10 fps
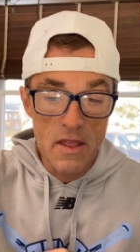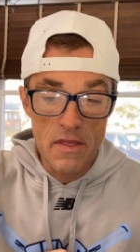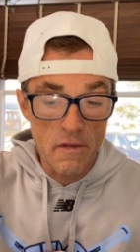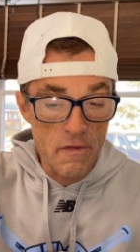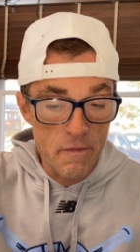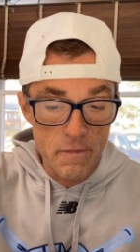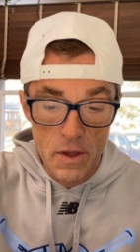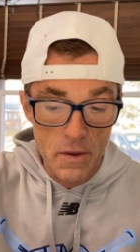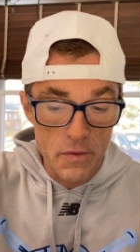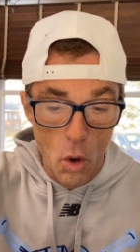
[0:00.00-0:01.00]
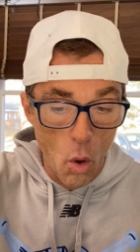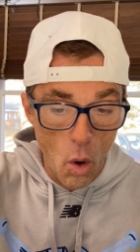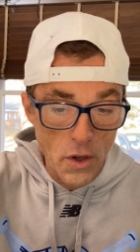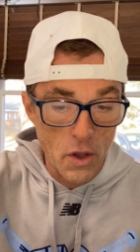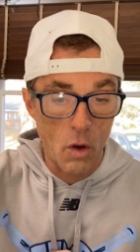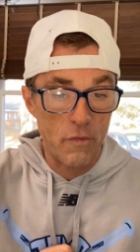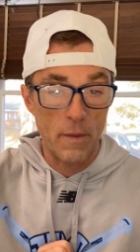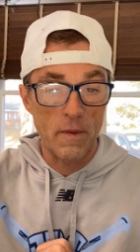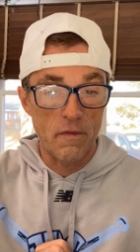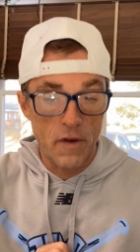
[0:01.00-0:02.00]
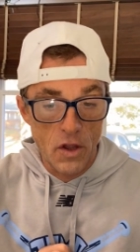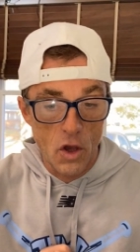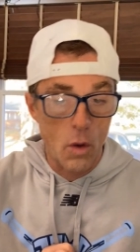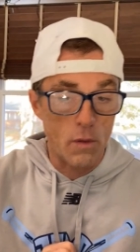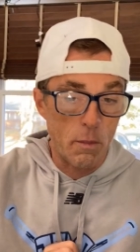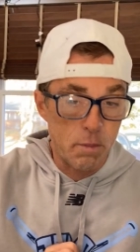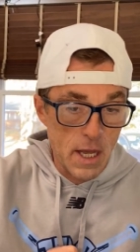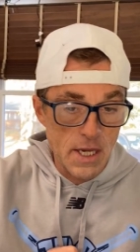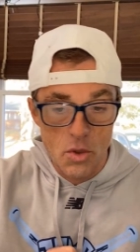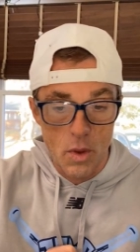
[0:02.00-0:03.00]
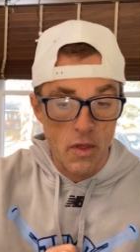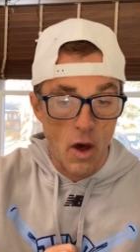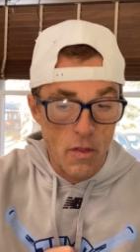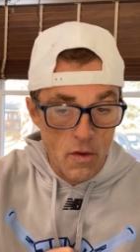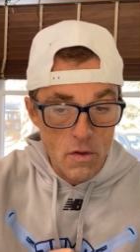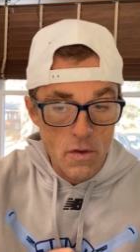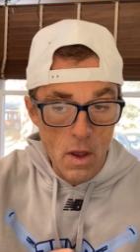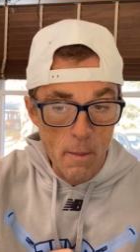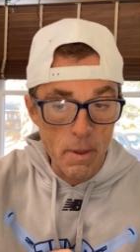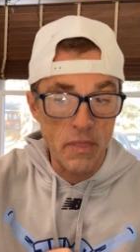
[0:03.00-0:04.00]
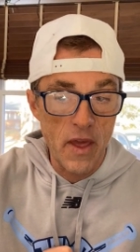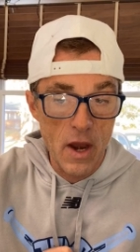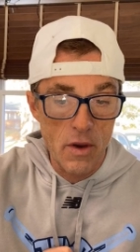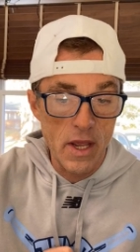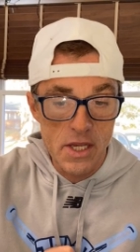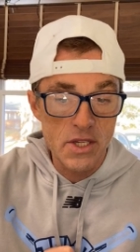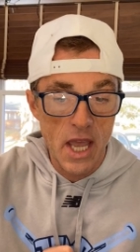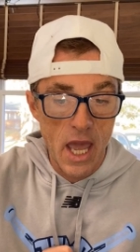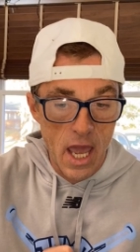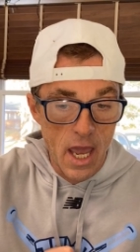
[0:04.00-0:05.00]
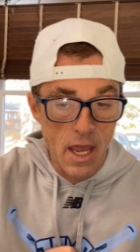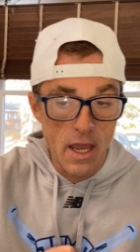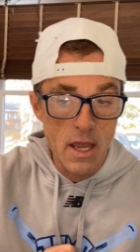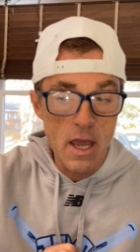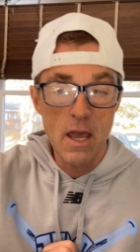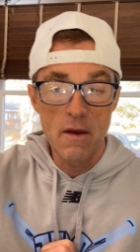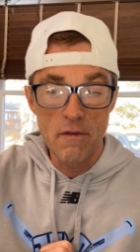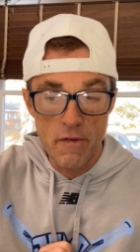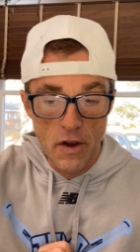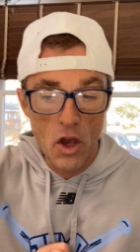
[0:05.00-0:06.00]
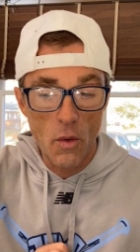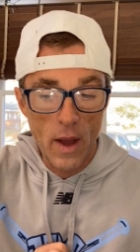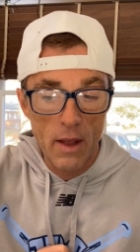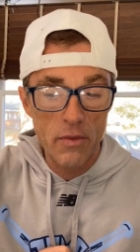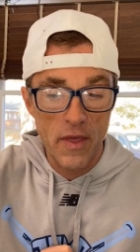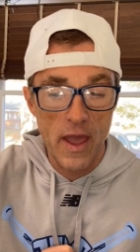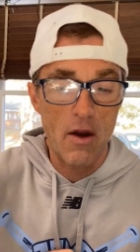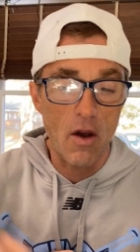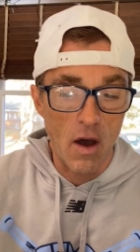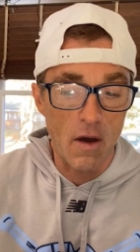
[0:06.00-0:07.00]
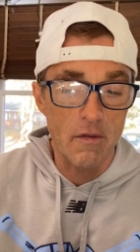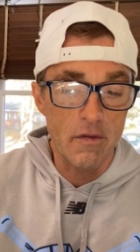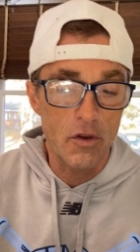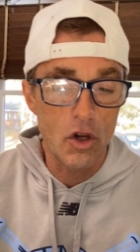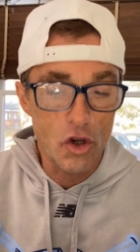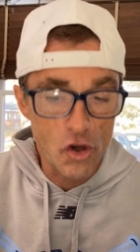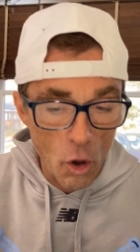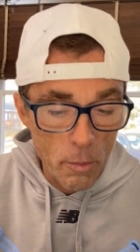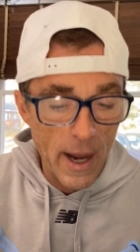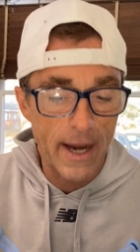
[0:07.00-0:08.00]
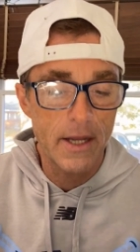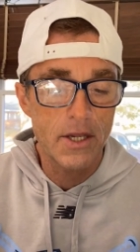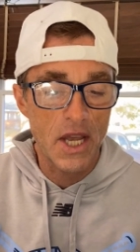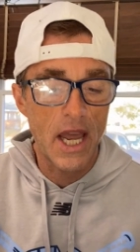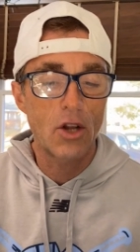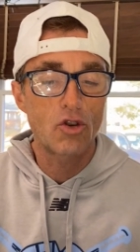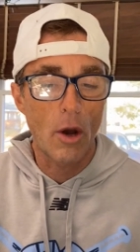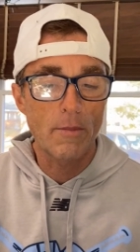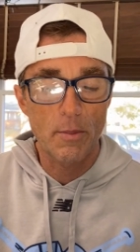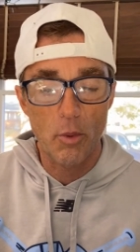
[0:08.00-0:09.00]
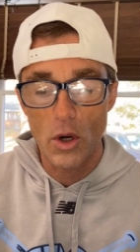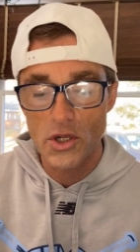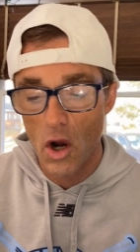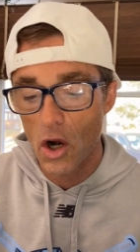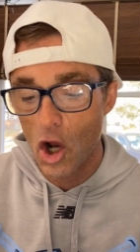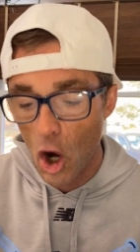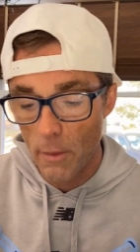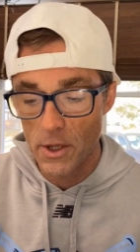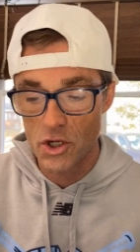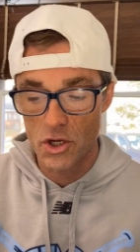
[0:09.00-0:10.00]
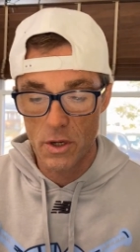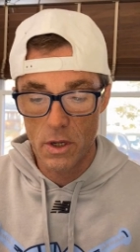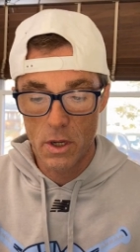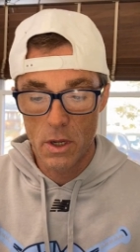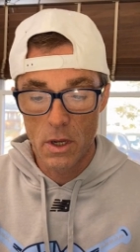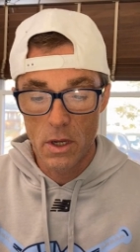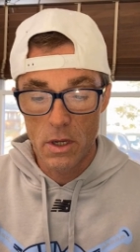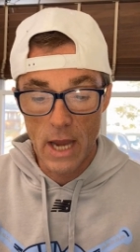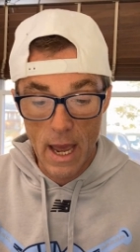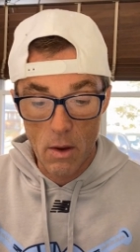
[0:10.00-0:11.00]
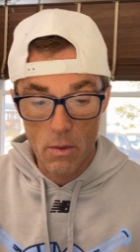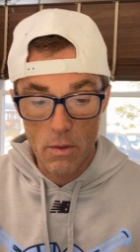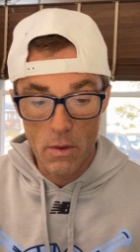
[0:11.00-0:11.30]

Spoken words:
the audio from the video and replace it with other. But there is a video out there of Joe Biden saying Trump supporters are garbage. Now,